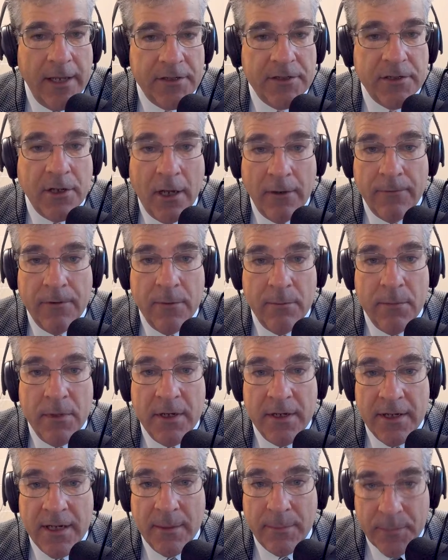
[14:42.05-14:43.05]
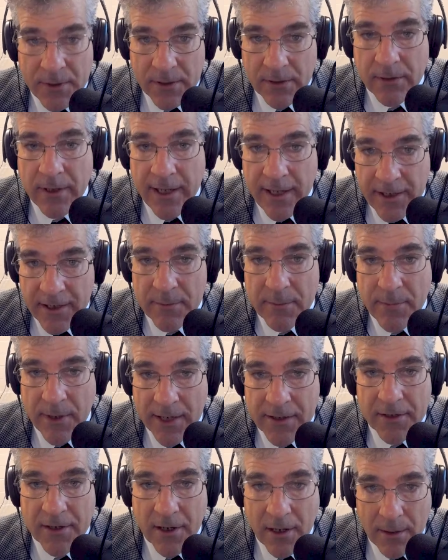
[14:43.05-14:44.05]
it's often manipulated by
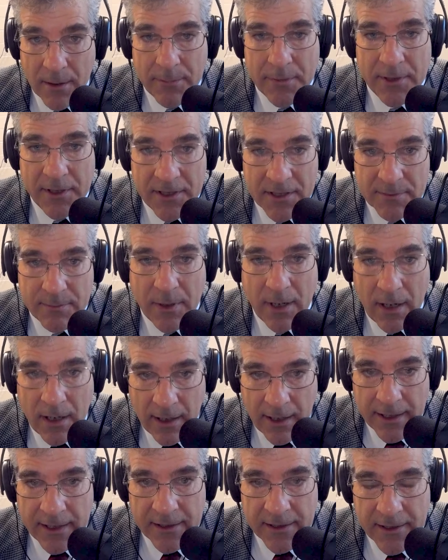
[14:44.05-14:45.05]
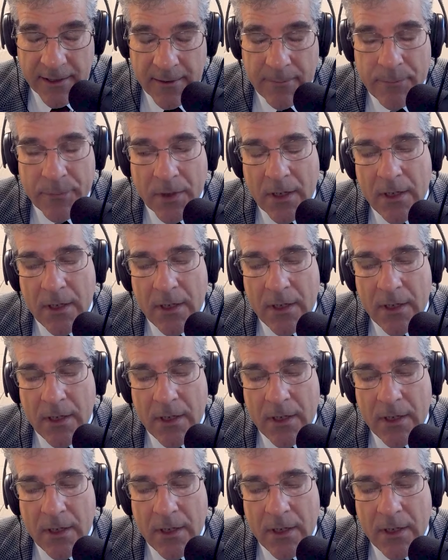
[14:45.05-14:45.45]
the companies behind it.